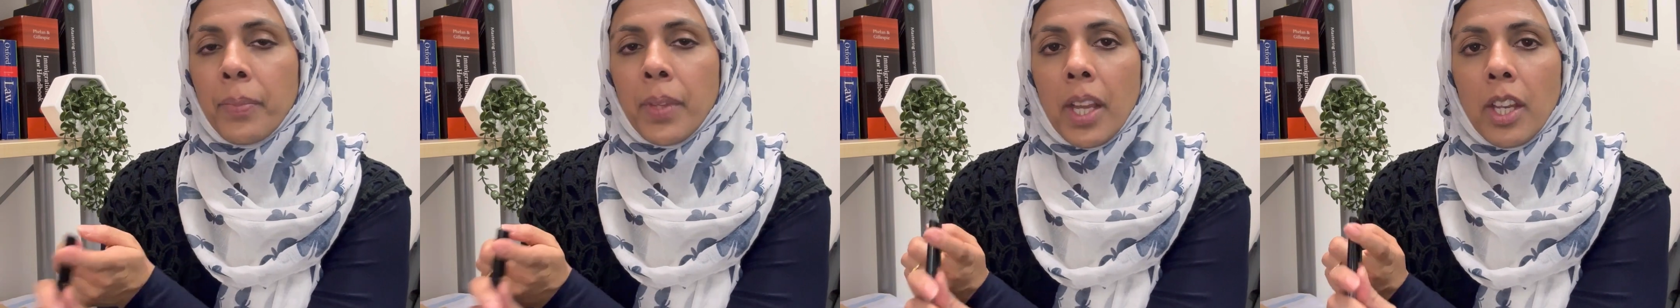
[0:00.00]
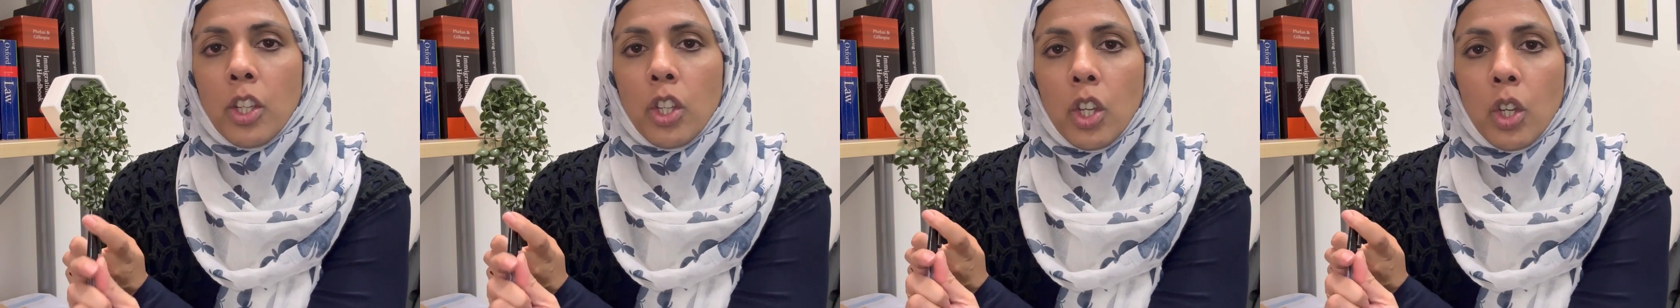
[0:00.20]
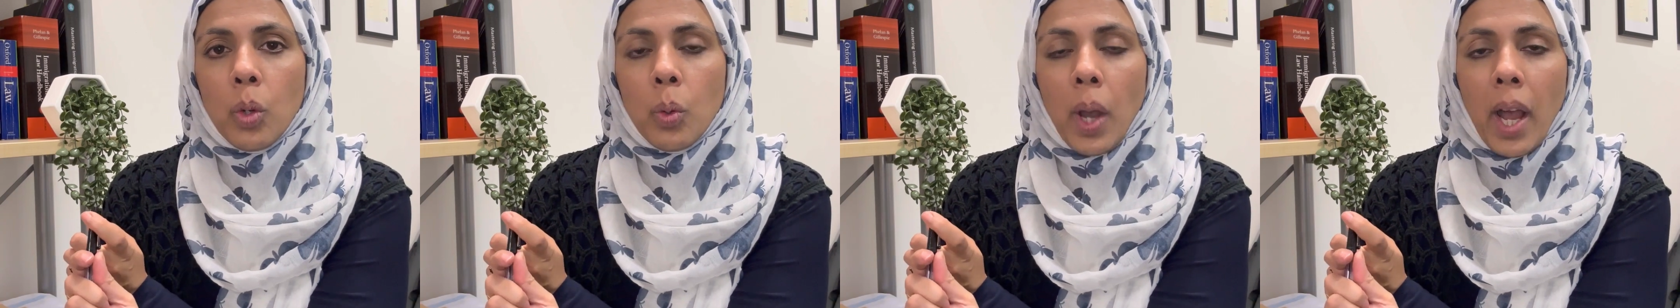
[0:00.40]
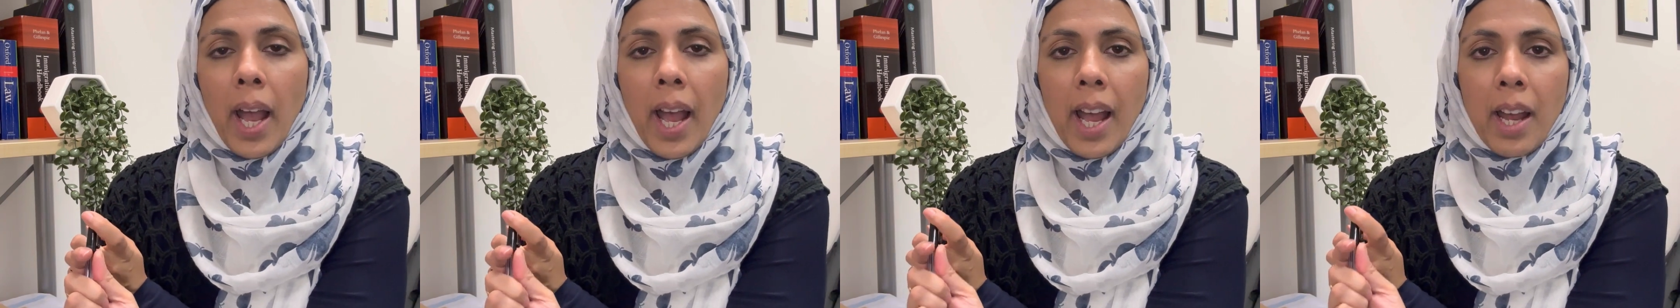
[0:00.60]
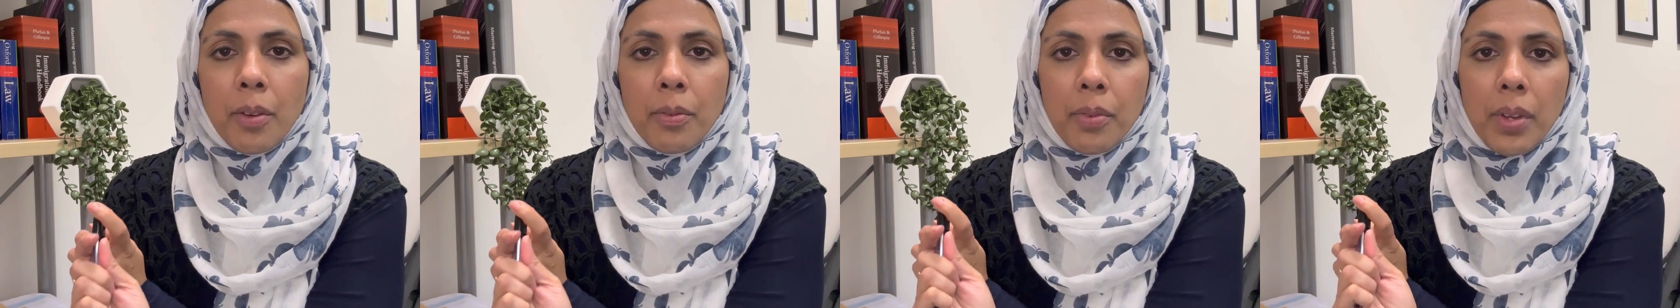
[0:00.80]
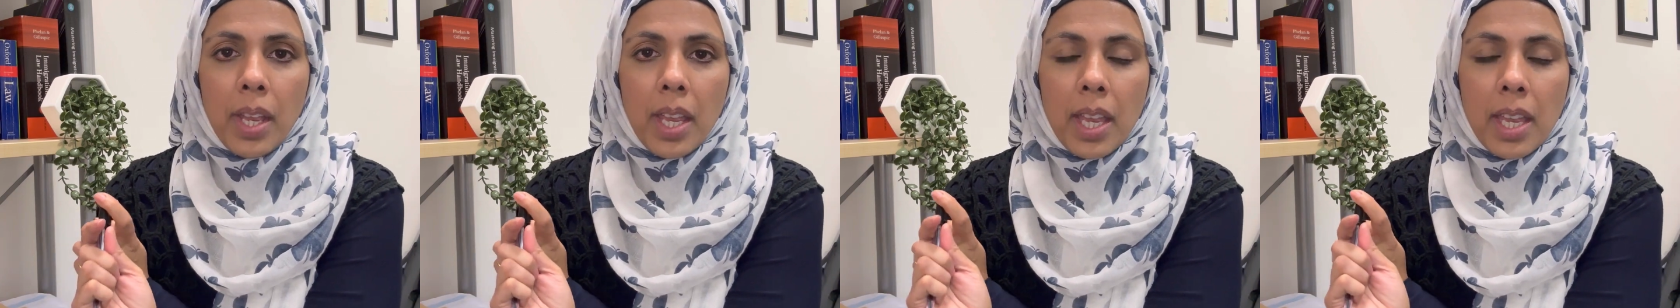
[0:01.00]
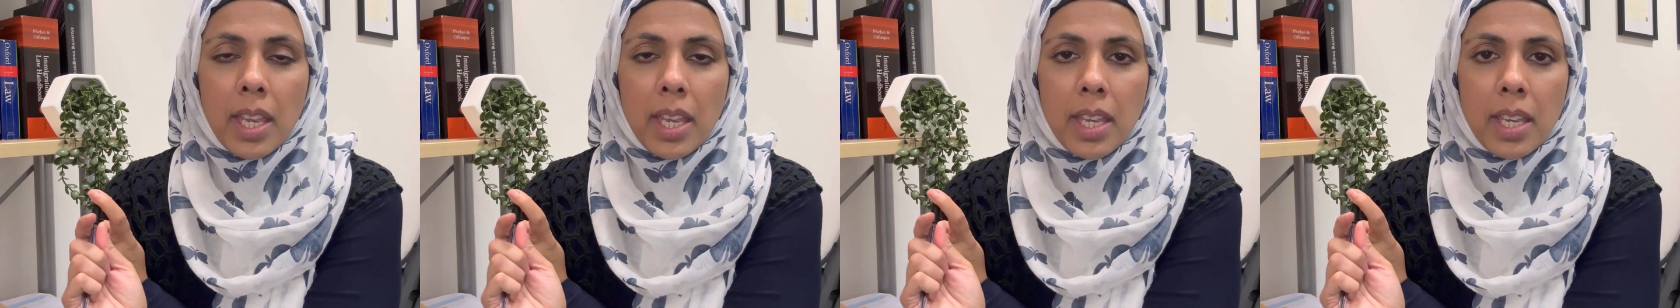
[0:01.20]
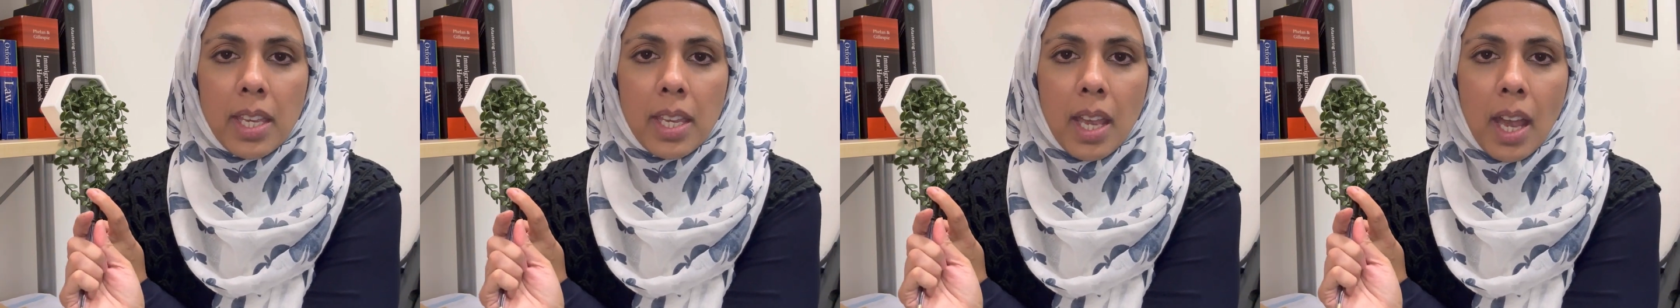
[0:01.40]
You have
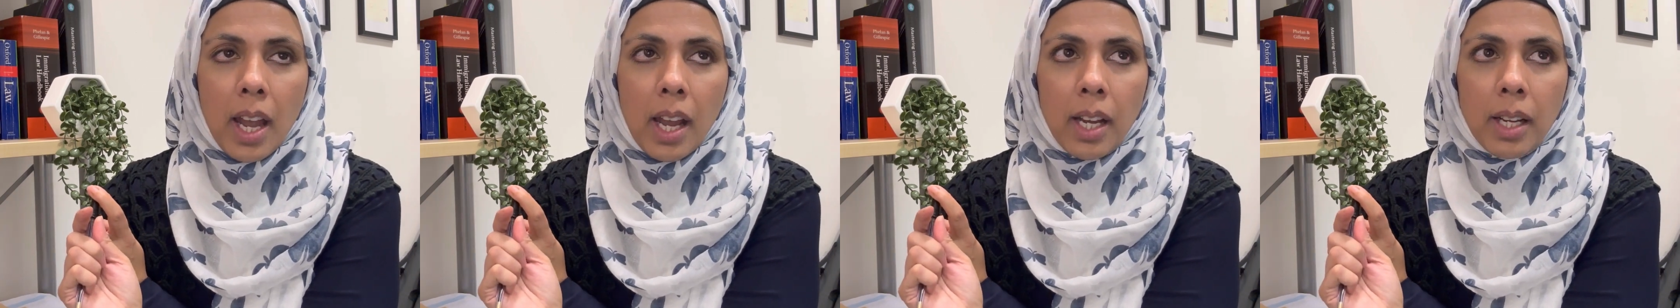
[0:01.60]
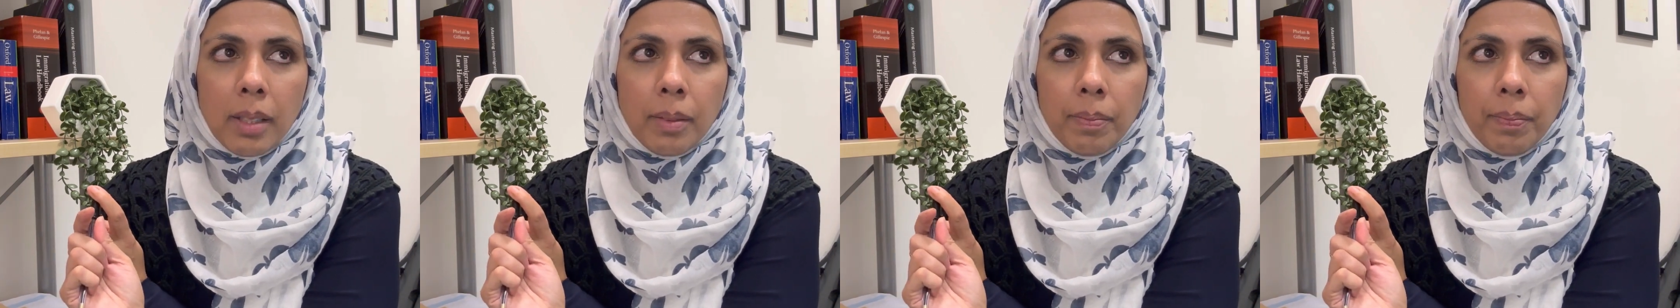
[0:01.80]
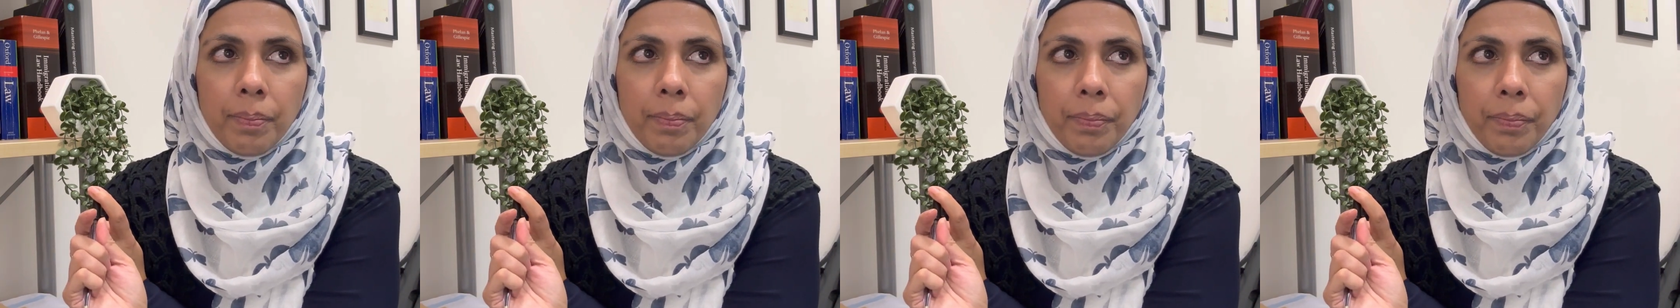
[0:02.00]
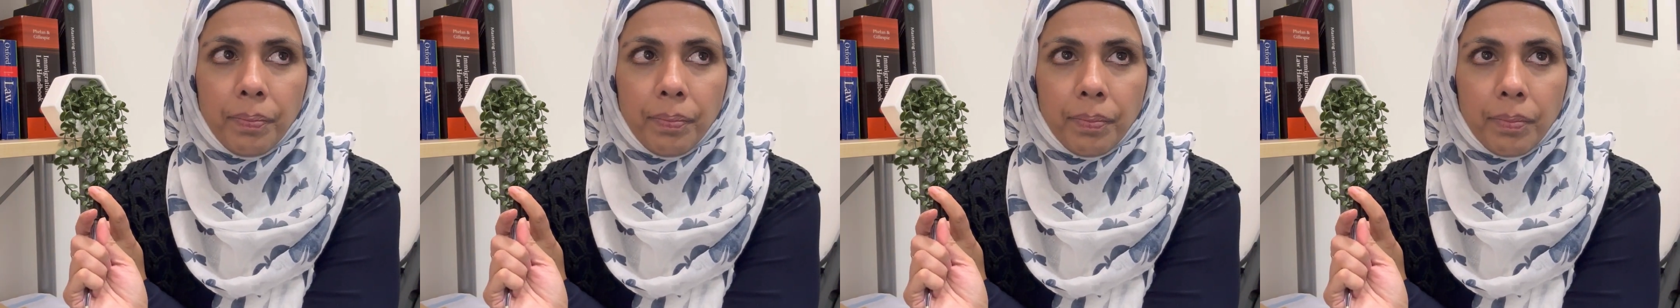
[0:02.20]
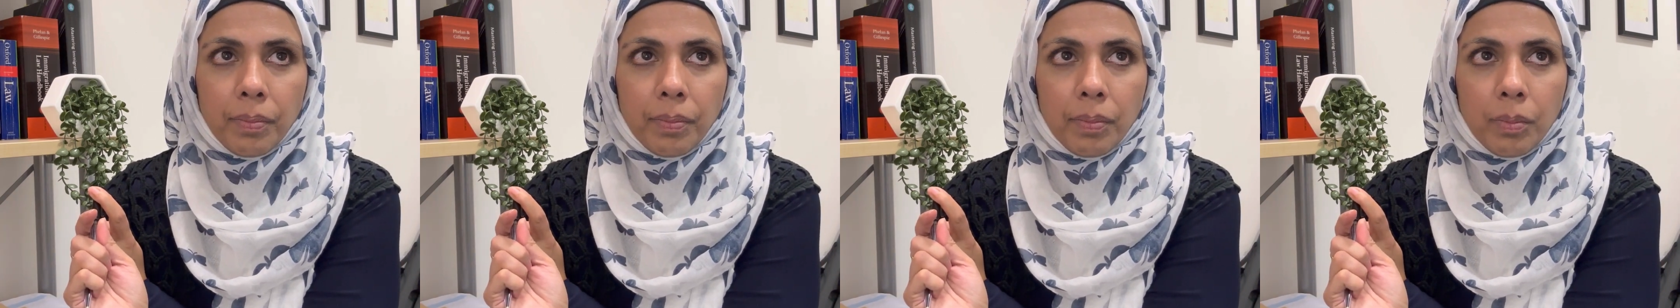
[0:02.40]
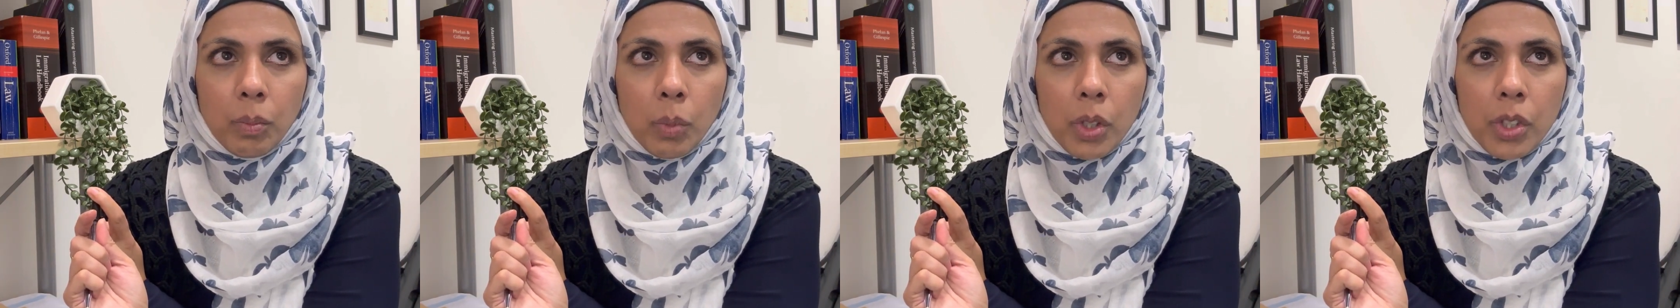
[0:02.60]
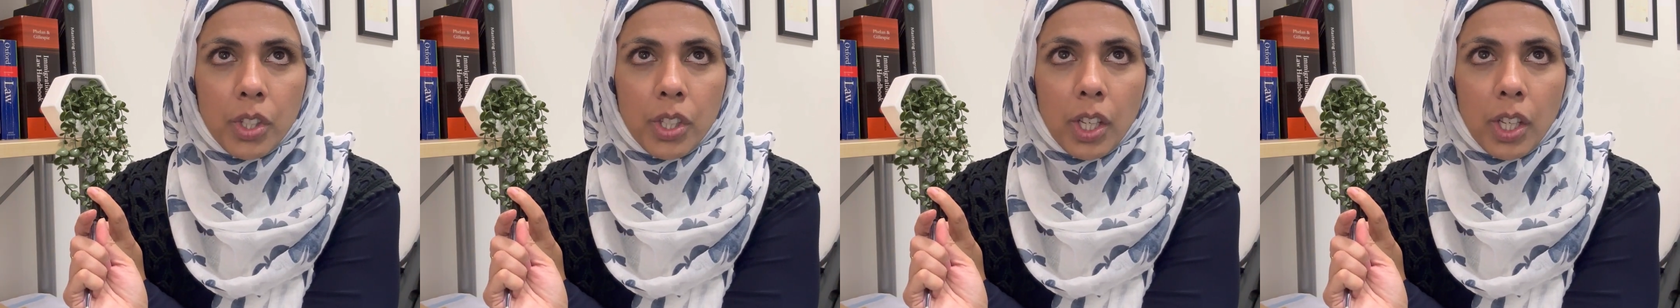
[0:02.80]
a what's